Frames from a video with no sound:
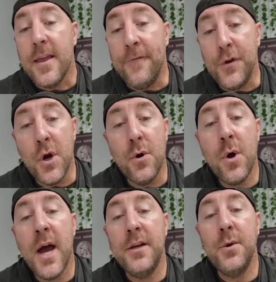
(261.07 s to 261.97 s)
if you don't
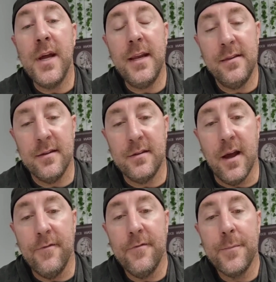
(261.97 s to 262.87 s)
know how to do any of this
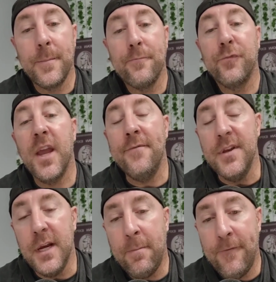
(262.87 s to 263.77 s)
stuff, if
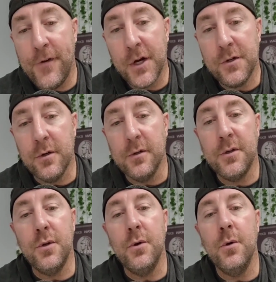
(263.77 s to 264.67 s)
you need a professional
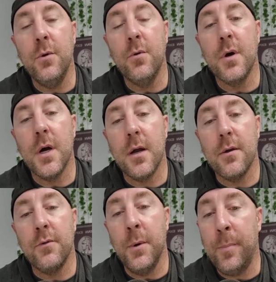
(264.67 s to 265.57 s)
to
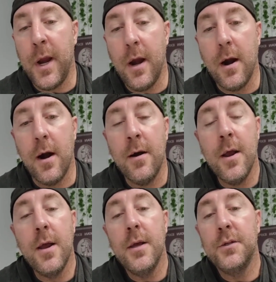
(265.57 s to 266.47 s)
repair,